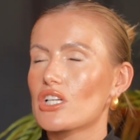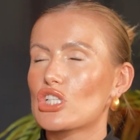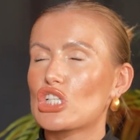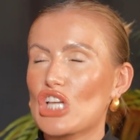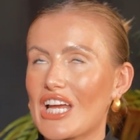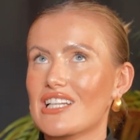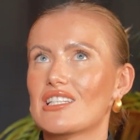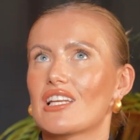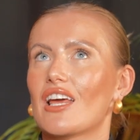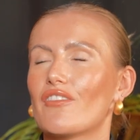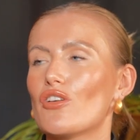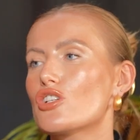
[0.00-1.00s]
shit.
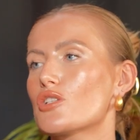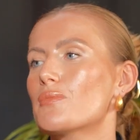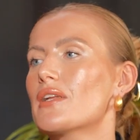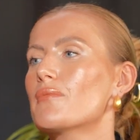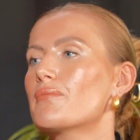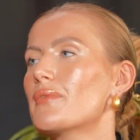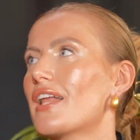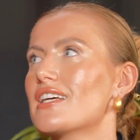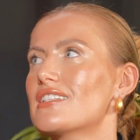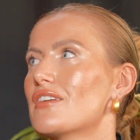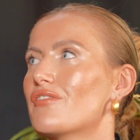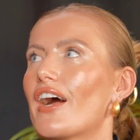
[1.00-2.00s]
If you'd just been,
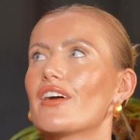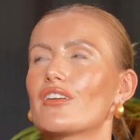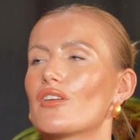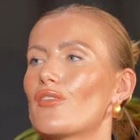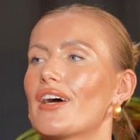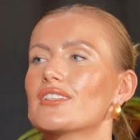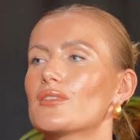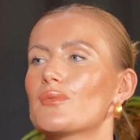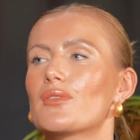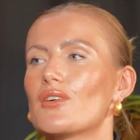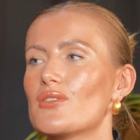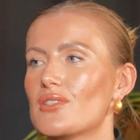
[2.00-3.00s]
let's say, fired on a
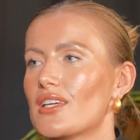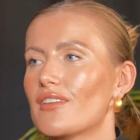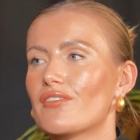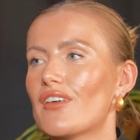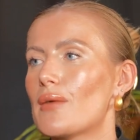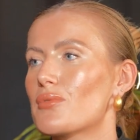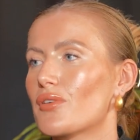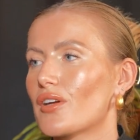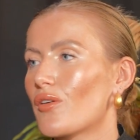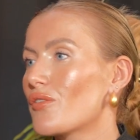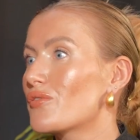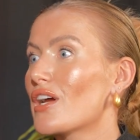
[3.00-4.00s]
random Thursday in February
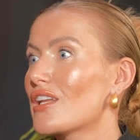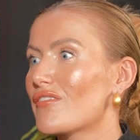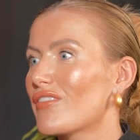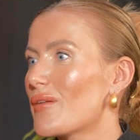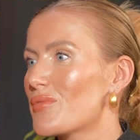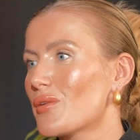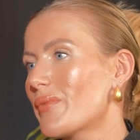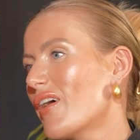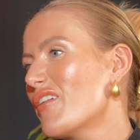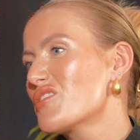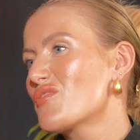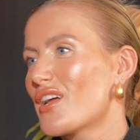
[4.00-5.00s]
or Friday in February,
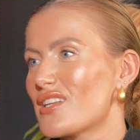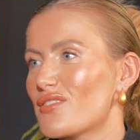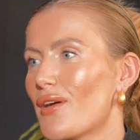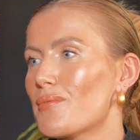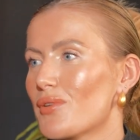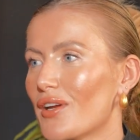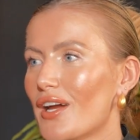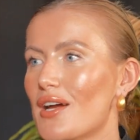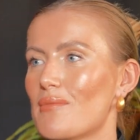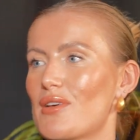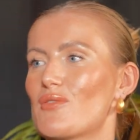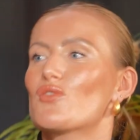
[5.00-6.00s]
but it's fine, it's February.
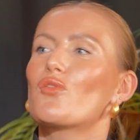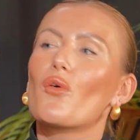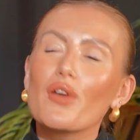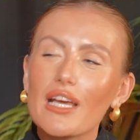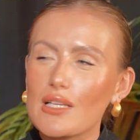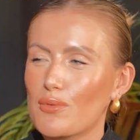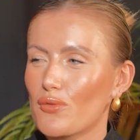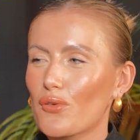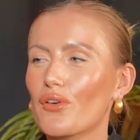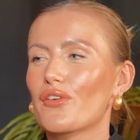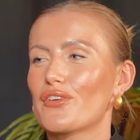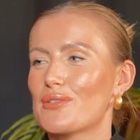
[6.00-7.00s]
But it was 4 days
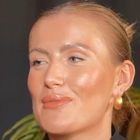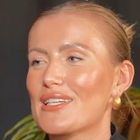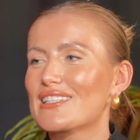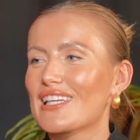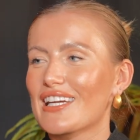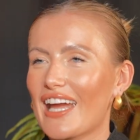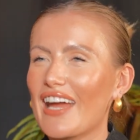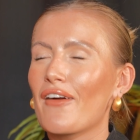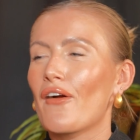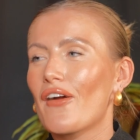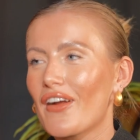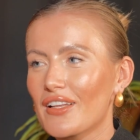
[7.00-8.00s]
before Christmas, like it
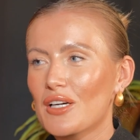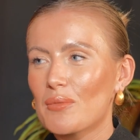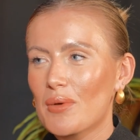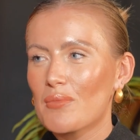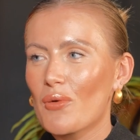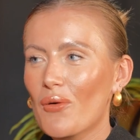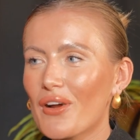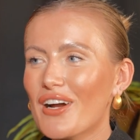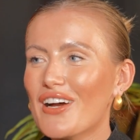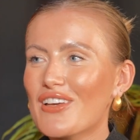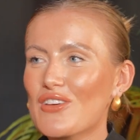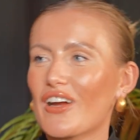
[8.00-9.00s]
hurt a little bit more.
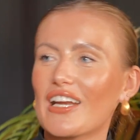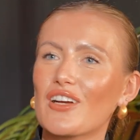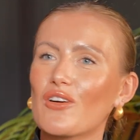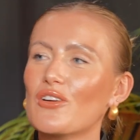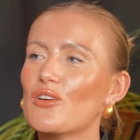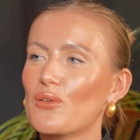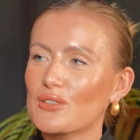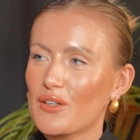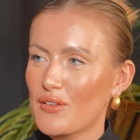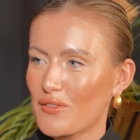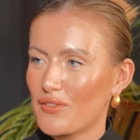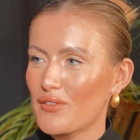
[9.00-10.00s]
You kind of got knocked
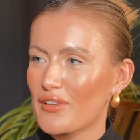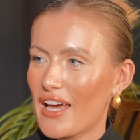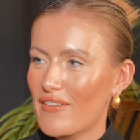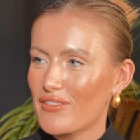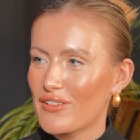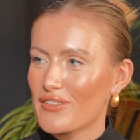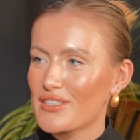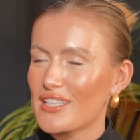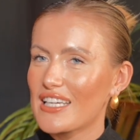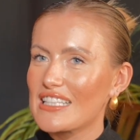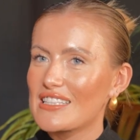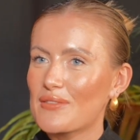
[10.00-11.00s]
down a few levels
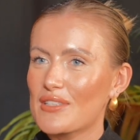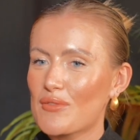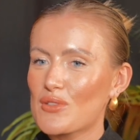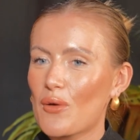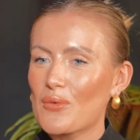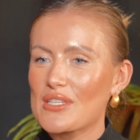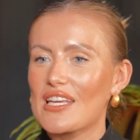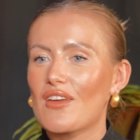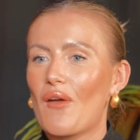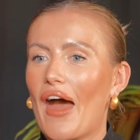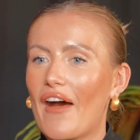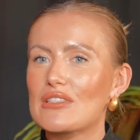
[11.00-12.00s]
that sometimes I always say
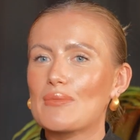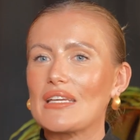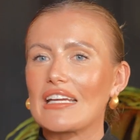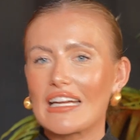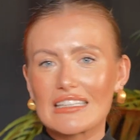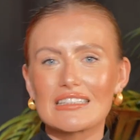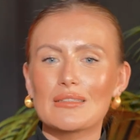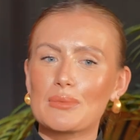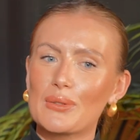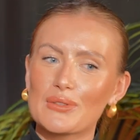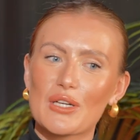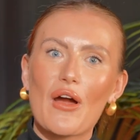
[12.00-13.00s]
you have to be kicked in the balls,